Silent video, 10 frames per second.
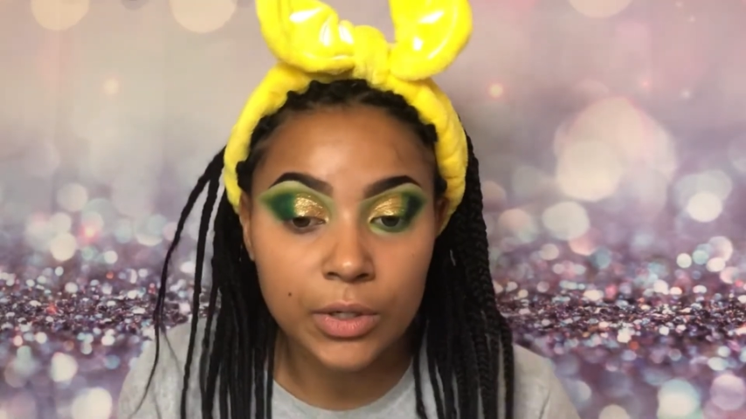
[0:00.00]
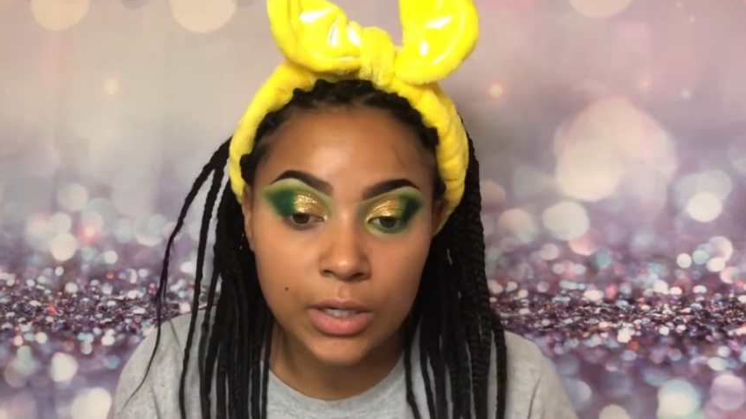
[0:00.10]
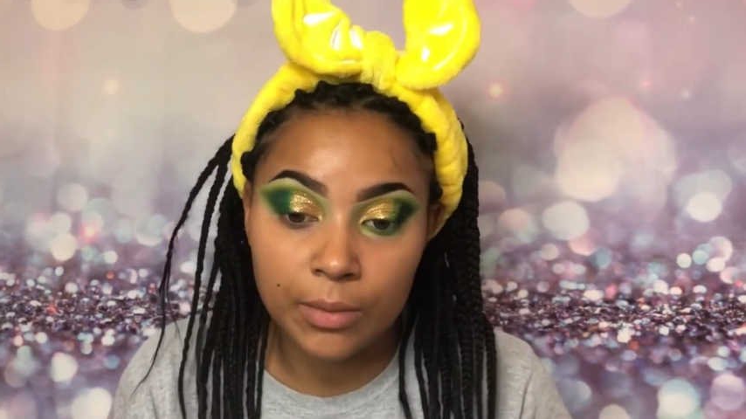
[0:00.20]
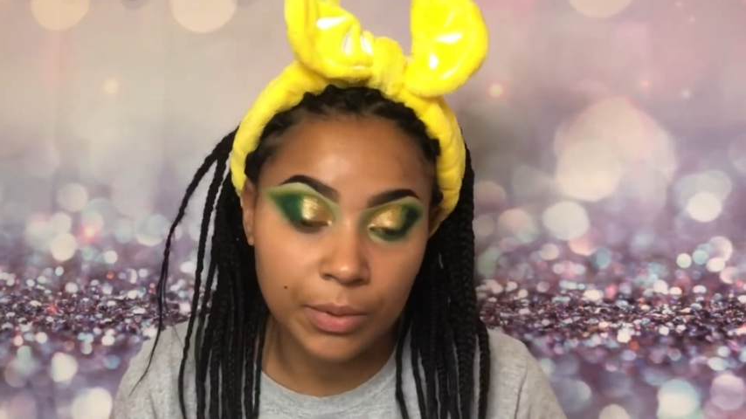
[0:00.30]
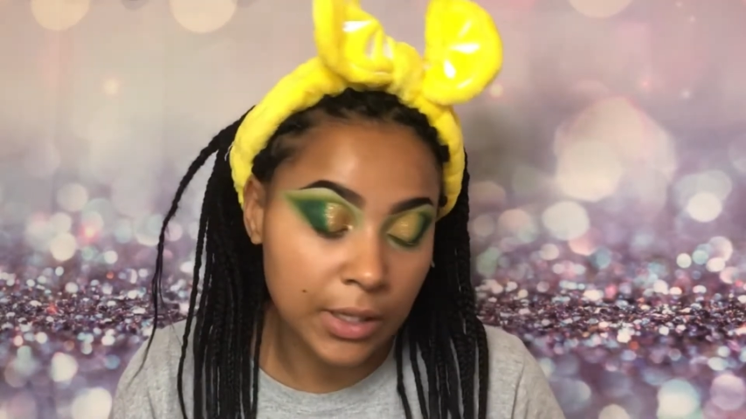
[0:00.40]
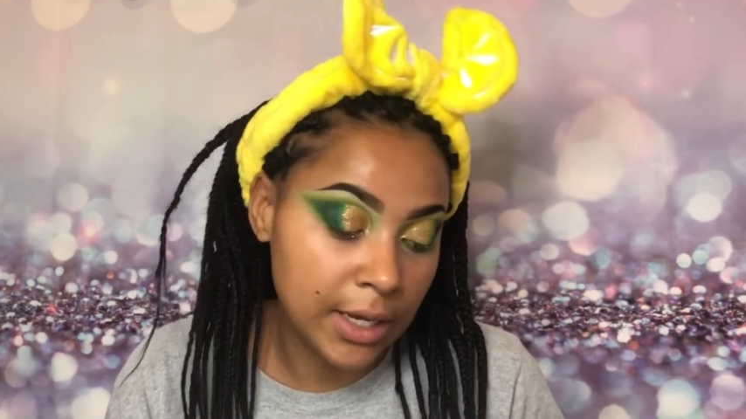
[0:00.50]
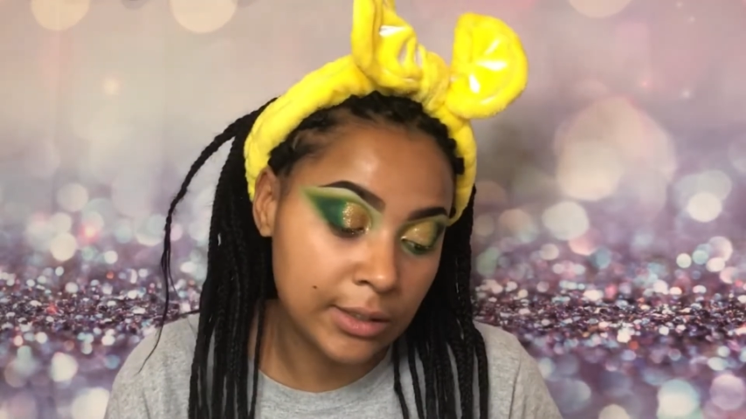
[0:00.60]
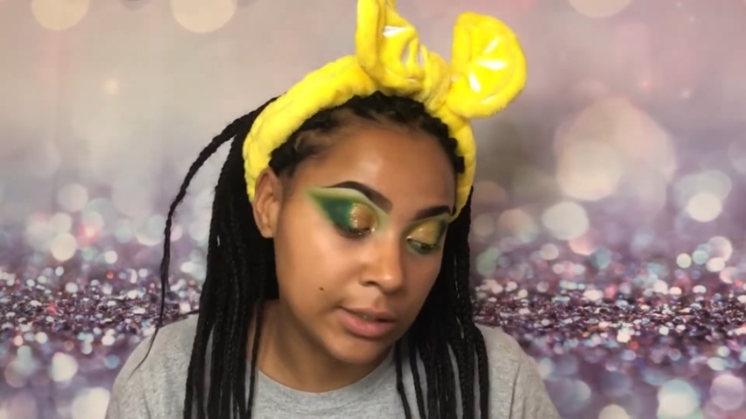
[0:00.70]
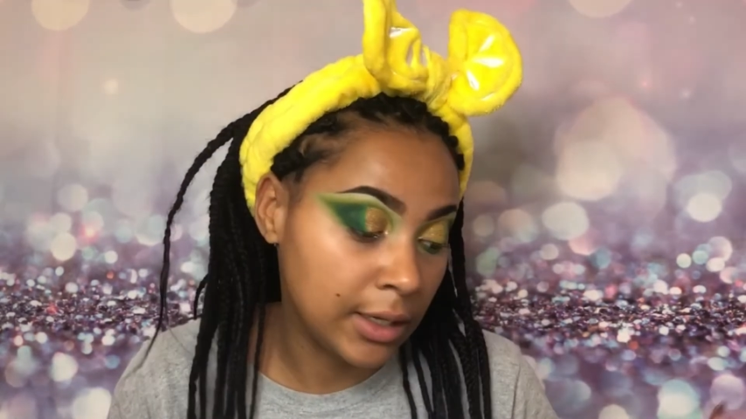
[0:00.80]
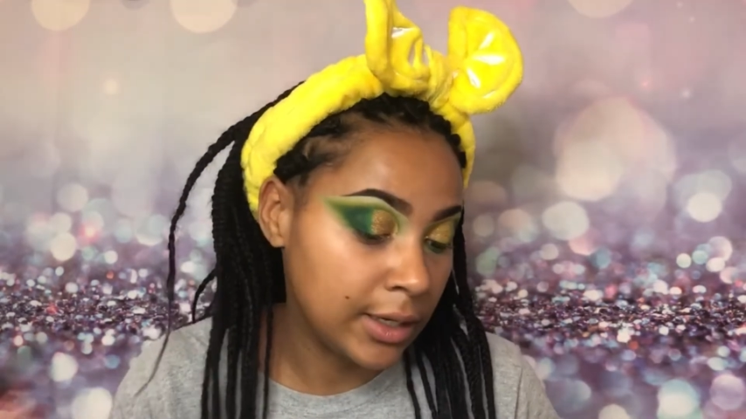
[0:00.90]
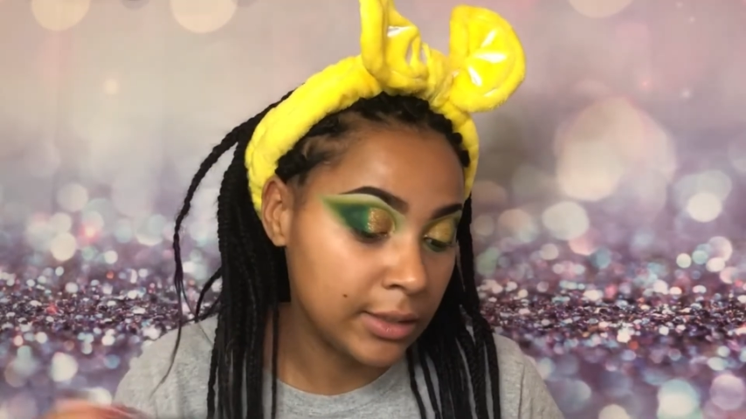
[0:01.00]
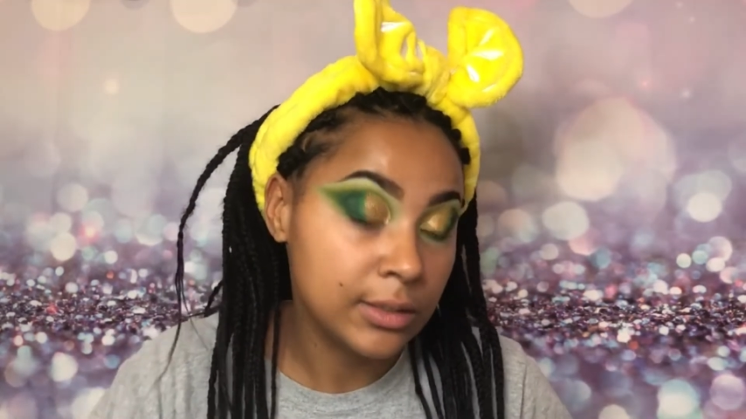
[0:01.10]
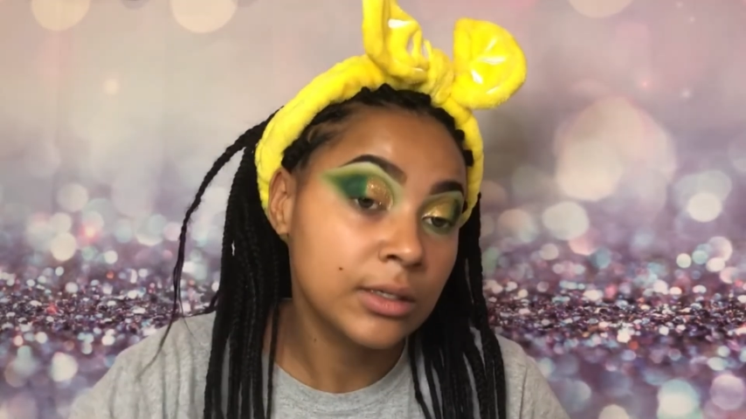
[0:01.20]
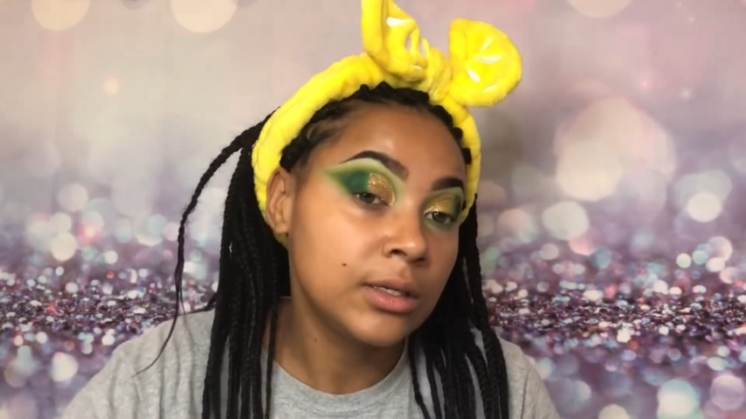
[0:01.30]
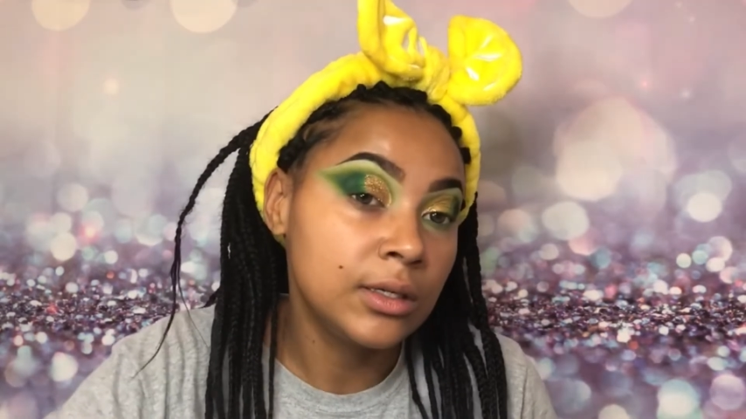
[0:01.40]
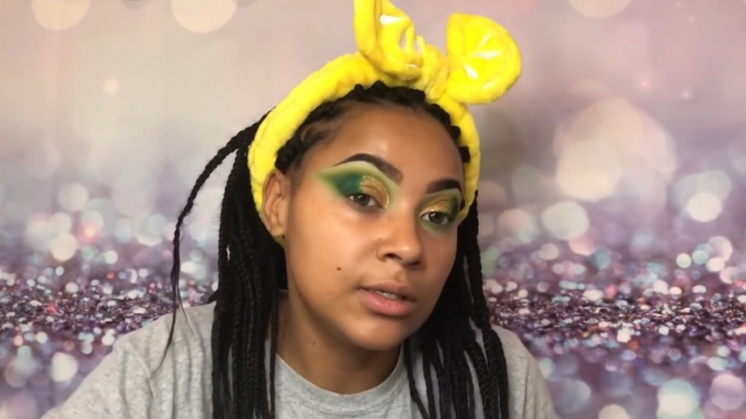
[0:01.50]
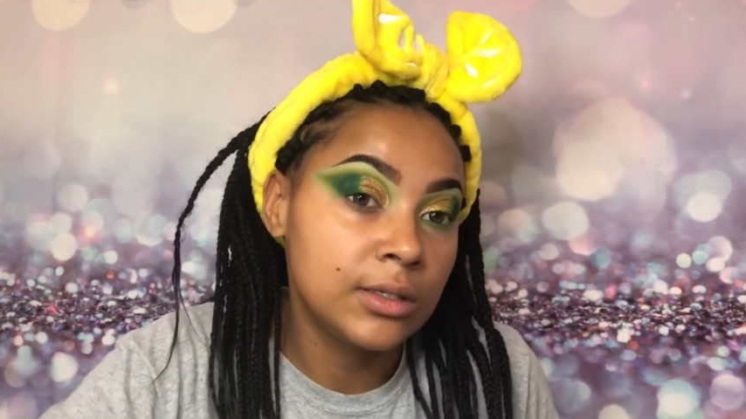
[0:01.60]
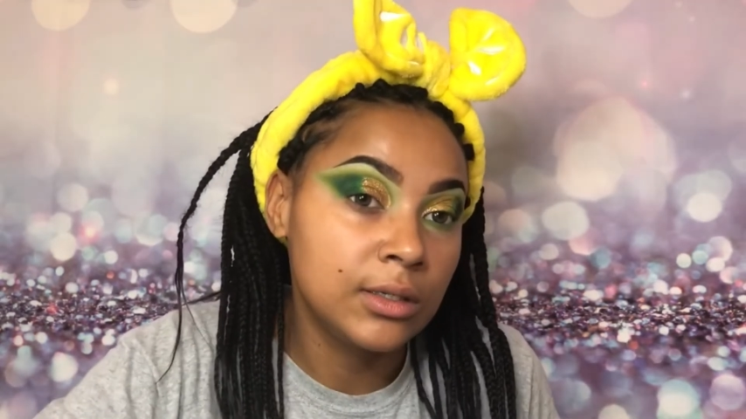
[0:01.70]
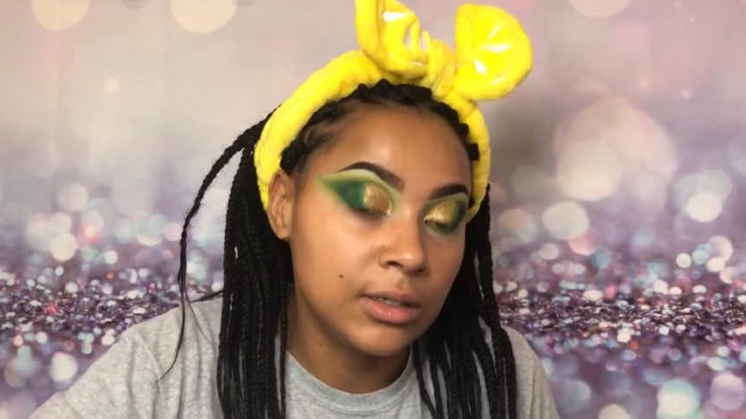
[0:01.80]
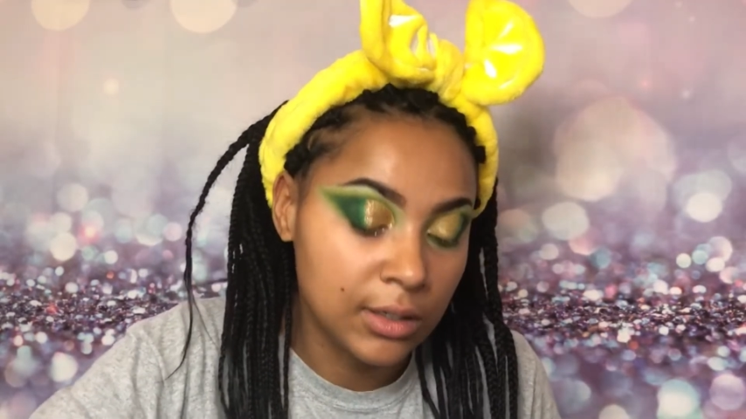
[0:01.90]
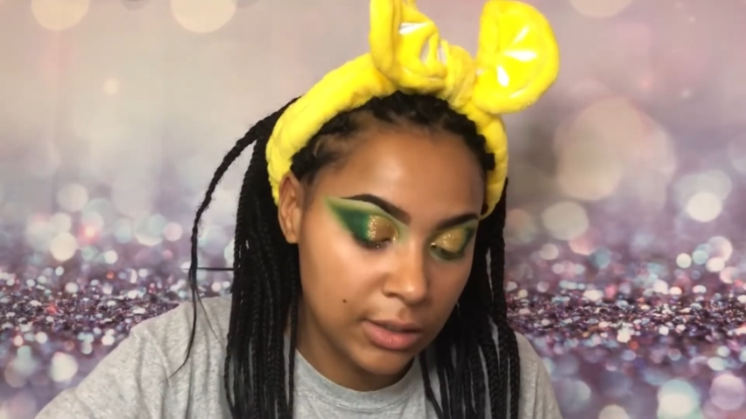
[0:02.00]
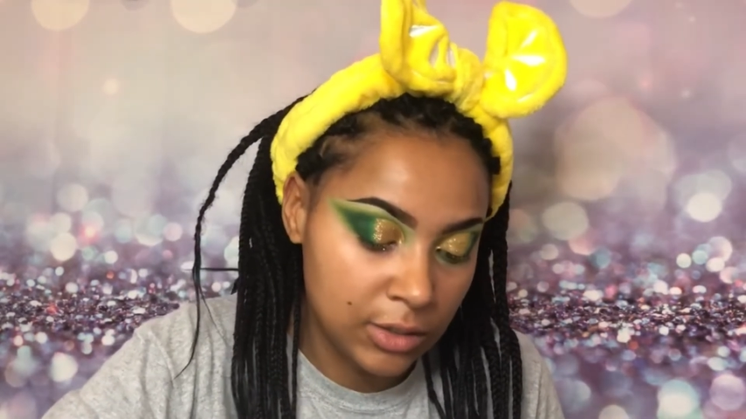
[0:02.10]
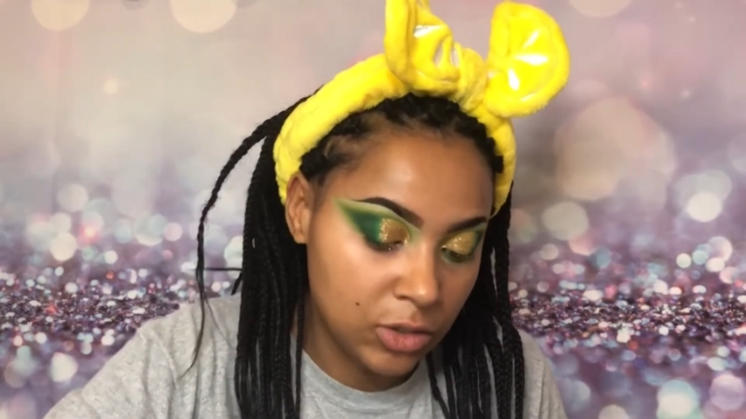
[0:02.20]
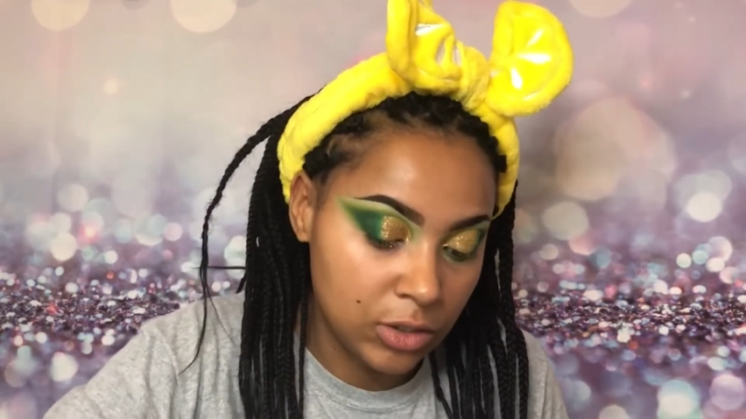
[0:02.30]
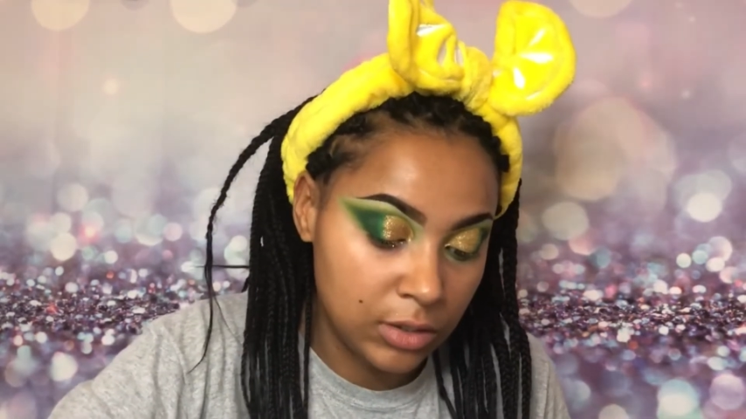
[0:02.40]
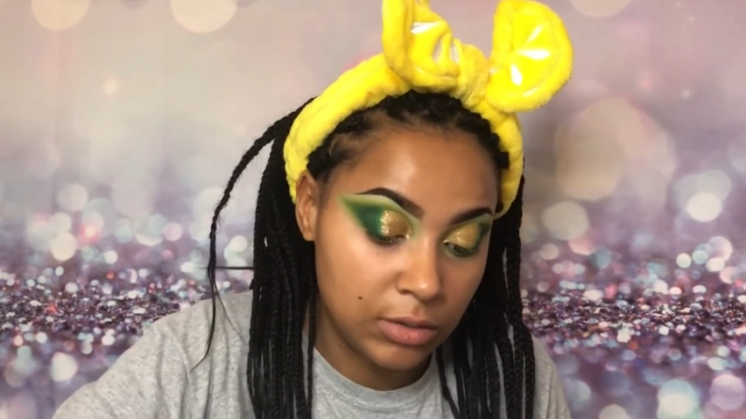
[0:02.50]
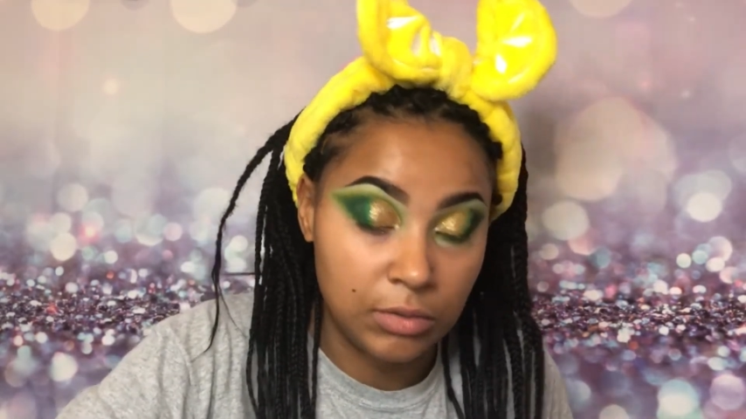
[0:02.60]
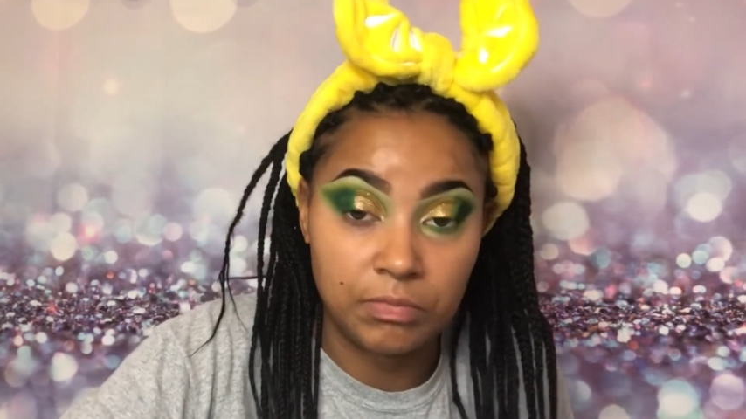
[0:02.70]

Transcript: it applies nice, easy, it's just